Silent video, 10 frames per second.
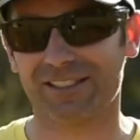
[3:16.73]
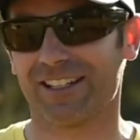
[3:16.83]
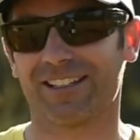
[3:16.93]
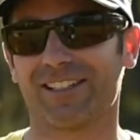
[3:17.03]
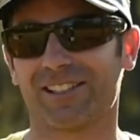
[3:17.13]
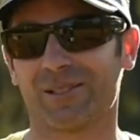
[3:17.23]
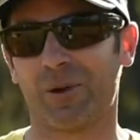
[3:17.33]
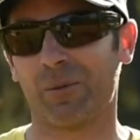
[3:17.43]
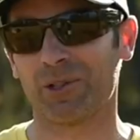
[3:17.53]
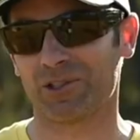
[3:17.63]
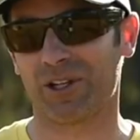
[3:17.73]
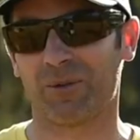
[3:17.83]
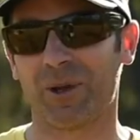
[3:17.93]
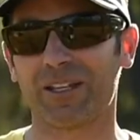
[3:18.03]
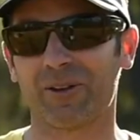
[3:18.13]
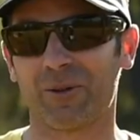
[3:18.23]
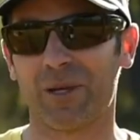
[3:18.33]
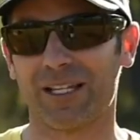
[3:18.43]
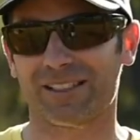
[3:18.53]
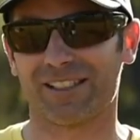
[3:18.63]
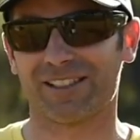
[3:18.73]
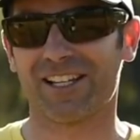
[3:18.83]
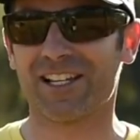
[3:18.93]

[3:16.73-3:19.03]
like this is published on a regular basis.